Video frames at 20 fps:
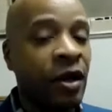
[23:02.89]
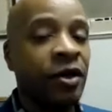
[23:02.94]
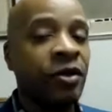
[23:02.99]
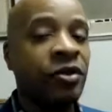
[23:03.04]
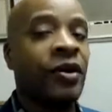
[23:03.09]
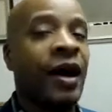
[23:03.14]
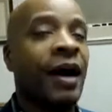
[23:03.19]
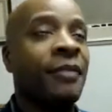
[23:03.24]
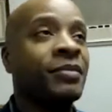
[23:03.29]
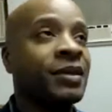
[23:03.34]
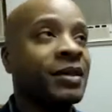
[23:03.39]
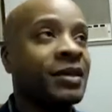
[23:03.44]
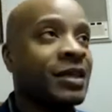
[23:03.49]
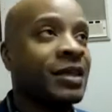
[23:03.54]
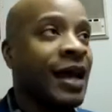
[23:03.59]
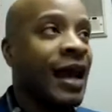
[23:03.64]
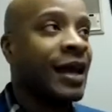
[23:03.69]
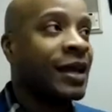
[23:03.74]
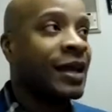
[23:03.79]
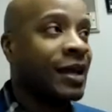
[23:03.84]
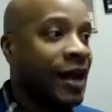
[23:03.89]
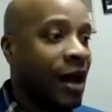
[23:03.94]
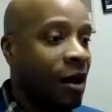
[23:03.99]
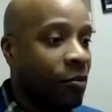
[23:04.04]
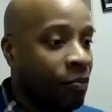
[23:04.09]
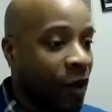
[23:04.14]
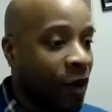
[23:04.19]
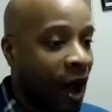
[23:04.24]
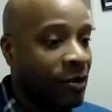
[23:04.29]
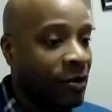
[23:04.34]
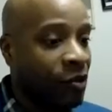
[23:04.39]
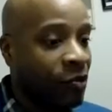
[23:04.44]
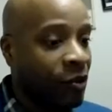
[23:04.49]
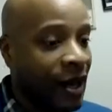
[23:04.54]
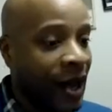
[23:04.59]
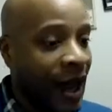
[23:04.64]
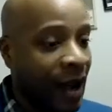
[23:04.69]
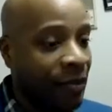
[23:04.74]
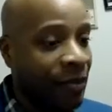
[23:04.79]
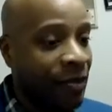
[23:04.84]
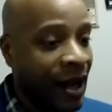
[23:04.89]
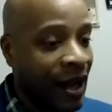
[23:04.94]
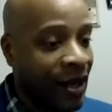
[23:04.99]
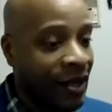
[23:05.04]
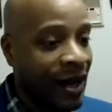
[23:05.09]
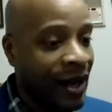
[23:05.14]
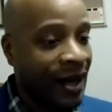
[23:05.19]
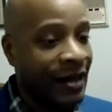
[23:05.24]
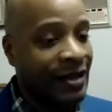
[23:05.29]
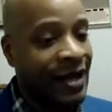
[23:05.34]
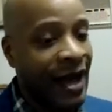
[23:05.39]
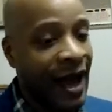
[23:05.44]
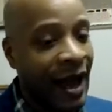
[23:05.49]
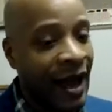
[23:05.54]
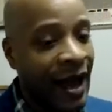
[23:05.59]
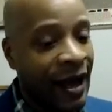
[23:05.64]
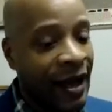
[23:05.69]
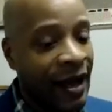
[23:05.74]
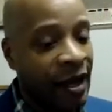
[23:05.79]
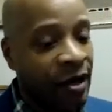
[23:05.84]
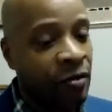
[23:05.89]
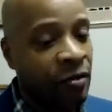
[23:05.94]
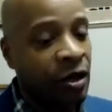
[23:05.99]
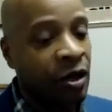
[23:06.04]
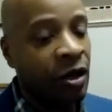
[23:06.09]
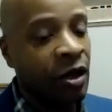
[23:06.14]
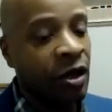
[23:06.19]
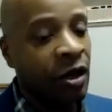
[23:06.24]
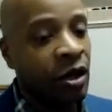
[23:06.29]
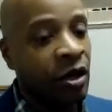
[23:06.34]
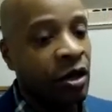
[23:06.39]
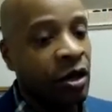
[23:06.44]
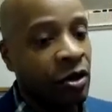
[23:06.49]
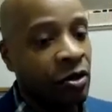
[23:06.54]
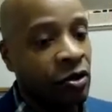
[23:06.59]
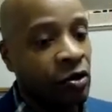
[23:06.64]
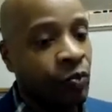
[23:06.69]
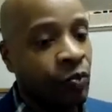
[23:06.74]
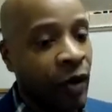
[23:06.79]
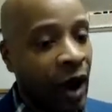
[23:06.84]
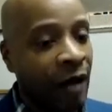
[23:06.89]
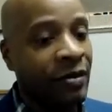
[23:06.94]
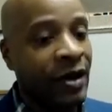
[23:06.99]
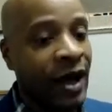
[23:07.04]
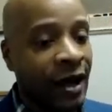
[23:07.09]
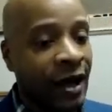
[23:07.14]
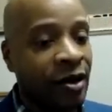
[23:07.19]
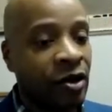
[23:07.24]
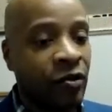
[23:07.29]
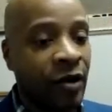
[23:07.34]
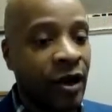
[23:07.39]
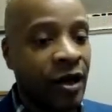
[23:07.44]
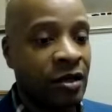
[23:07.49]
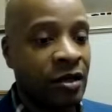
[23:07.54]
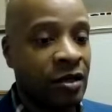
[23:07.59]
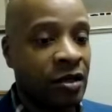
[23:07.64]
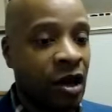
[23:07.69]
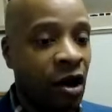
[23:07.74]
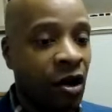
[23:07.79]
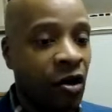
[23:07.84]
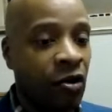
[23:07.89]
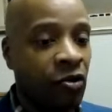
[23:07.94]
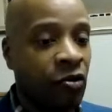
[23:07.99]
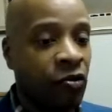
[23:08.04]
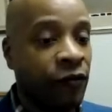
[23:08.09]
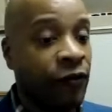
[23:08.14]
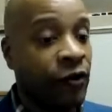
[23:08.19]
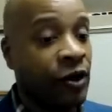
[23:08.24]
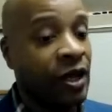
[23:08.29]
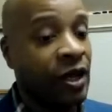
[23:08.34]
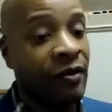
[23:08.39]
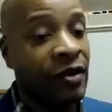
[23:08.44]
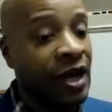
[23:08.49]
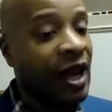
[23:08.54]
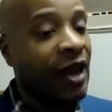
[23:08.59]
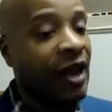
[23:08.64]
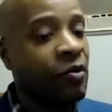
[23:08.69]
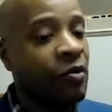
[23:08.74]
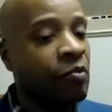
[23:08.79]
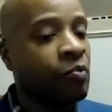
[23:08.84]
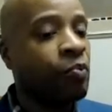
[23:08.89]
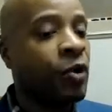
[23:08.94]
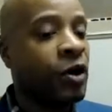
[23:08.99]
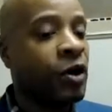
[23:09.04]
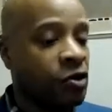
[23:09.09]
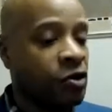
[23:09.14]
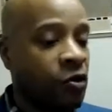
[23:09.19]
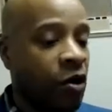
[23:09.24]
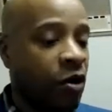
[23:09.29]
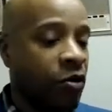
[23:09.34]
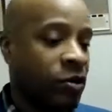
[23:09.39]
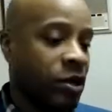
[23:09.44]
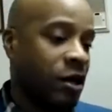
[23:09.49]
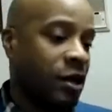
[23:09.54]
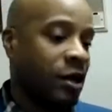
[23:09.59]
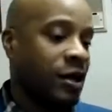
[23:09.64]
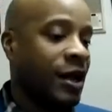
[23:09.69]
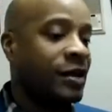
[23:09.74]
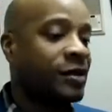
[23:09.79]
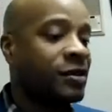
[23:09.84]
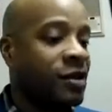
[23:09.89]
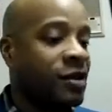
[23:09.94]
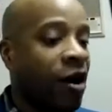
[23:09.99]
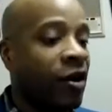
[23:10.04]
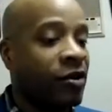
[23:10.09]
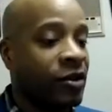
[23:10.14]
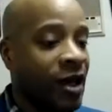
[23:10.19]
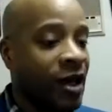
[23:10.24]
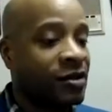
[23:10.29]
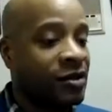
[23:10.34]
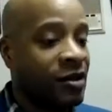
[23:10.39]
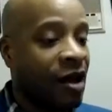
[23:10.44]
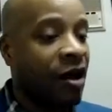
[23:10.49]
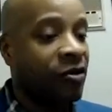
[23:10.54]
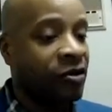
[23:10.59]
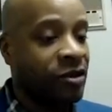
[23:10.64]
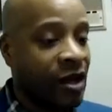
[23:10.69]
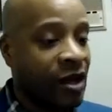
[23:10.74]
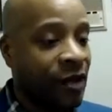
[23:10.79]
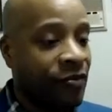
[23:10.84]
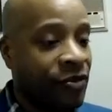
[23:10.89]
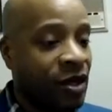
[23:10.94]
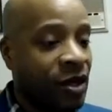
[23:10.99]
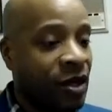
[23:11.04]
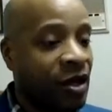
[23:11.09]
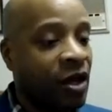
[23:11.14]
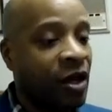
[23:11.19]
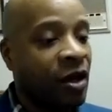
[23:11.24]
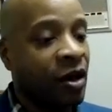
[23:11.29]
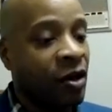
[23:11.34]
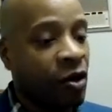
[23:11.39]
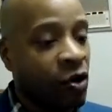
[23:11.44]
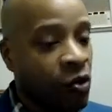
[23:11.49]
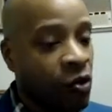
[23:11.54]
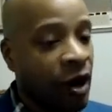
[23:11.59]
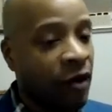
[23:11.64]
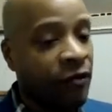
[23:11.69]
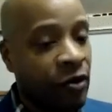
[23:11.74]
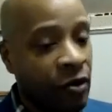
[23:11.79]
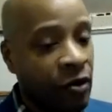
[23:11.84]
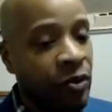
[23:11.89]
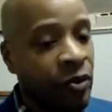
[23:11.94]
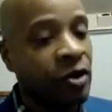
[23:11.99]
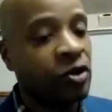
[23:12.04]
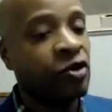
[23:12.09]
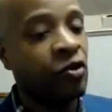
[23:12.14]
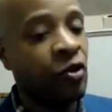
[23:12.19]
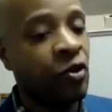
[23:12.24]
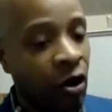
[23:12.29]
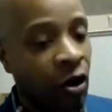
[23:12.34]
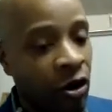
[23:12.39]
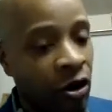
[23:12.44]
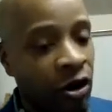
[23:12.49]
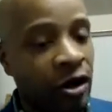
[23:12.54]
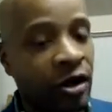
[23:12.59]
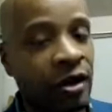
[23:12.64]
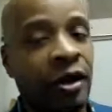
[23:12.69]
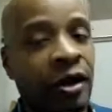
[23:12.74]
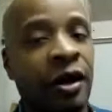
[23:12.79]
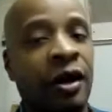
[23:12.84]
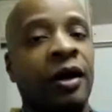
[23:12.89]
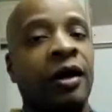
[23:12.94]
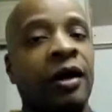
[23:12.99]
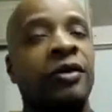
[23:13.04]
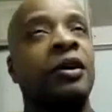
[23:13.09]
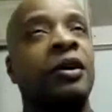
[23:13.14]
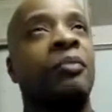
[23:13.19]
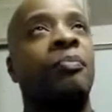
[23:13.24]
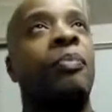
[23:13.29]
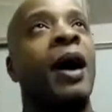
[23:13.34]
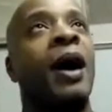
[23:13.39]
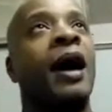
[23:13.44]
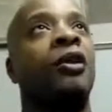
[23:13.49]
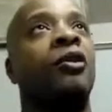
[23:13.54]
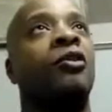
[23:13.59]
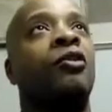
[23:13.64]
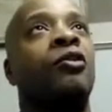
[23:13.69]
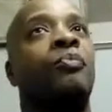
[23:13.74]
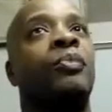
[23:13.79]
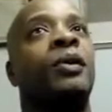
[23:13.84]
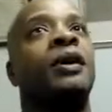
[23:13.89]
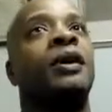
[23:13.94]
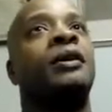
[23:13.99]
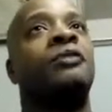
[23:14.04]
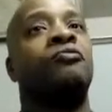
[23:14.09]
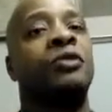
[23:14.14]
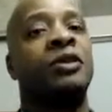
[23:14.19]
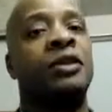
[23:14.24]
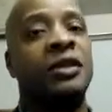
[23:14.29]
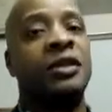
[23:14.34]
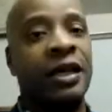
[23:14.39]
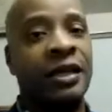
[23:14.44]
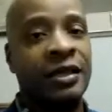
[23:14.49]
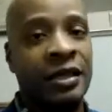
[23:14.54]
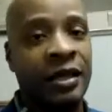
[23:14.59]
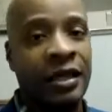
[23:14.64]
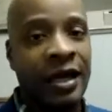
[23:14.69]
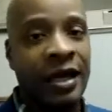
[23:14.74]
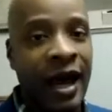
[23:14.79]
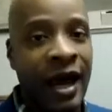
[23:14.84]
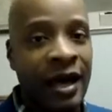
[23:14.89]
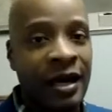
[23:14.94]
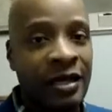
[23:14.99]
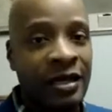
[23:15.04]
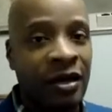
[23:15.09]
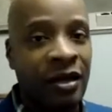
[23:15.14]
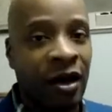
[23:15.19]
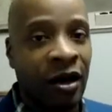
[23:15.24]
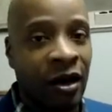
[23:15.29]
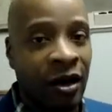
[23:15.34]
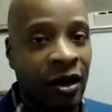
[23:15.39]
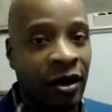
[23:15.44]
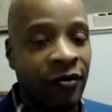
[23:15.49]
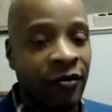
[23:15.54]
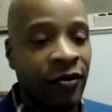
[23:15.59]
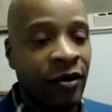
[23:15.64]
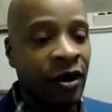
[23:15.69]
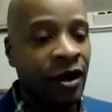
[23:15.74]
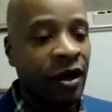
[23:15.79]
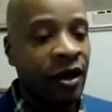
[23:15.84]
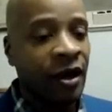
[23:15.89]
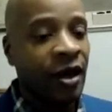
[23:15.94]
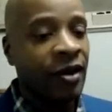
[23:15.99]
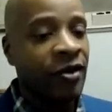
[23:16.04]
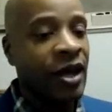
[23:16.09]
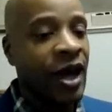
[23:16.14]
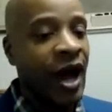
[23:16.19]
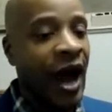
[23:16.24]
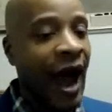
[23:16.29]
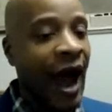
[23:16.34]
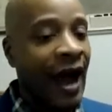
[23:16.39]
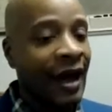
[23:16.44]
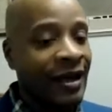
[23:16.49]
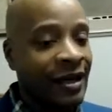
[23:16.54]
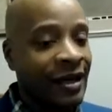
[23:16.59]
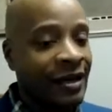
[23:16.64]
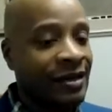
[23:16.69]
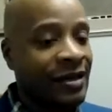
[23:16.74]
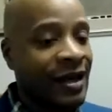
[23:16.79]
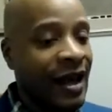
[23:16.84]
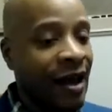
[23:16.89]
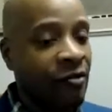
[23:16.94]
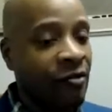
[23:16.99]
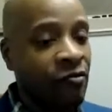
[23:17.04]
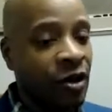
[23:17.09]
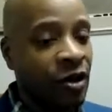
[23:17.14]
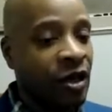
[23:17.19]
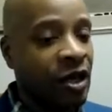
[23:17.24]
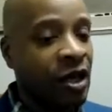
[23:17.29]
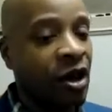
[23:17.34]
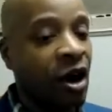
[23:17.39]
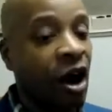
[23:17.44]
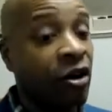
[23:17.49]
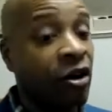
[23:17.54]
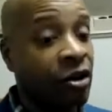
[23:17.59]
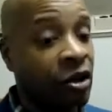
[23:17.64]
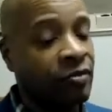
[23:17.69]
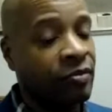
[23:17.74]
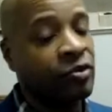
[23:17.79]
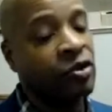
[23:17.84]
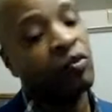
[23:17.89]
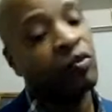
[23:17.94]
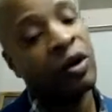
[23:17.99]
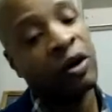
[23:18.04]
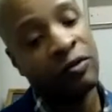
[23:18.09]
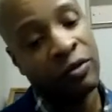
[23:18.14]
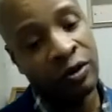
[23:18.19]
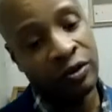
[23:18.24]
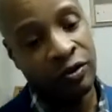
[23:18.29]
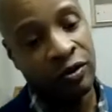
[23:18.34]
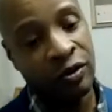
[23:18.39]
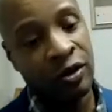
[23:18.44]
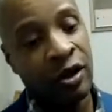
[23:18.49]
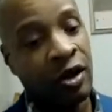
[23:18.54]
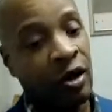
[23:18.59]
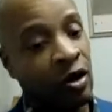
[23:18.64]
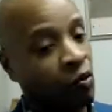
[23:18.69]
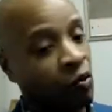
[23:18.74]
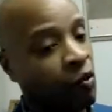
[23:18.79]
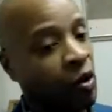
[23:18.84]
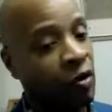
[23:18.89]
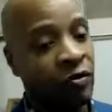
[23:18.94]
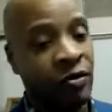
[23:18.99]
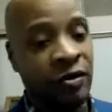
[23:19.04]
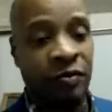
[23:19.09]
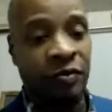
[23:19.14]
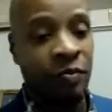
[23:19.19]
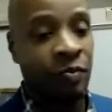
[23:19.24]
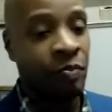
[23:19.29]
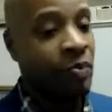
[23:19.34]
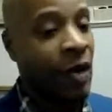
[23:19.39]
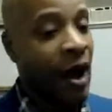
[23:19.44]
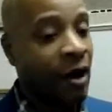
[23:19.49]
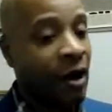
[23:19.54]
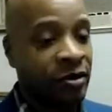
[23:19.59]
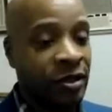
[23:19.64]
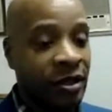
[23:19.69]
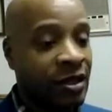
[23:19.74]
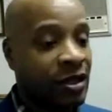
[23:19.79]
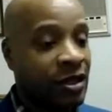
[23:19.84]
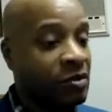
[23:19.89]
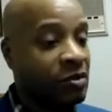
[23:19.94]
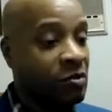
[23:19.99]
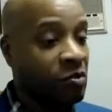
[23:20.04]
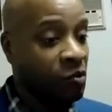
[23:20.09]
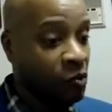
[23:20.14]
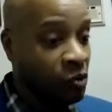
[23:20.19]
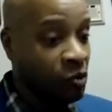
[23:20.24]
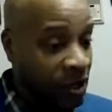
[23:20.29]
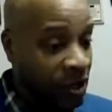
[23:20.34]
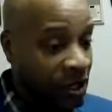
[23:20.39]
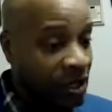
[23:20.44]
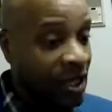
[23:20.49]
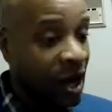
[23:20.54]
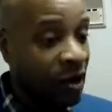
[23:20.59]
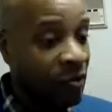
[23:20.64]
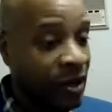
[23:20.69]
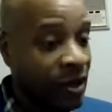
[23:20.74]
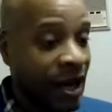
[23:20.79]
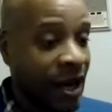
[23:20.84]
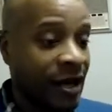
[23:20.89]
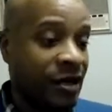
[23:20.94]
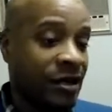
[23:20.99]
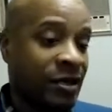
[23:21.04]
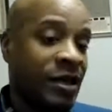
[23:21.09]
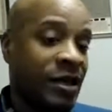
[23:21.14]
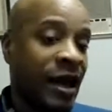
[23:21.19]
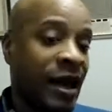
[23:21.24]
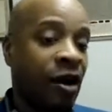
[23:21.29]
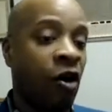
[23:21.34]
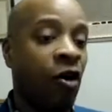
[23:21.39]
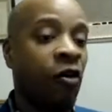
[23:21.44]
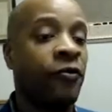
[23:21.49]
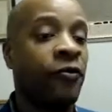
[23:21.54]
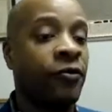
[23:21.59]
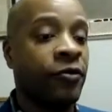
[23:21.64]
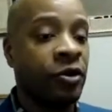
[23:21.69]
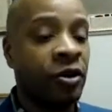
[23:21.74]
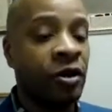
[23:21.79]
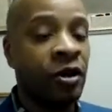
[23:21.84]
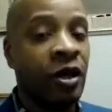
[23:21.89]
So I'm just thinking that probably what happened at that time, you probably had a great song for them to even put you on there. They saw something, whoever put you on the Apollo, but it was just a case of the audience hadn't really caught up to what was about to dominate and take over.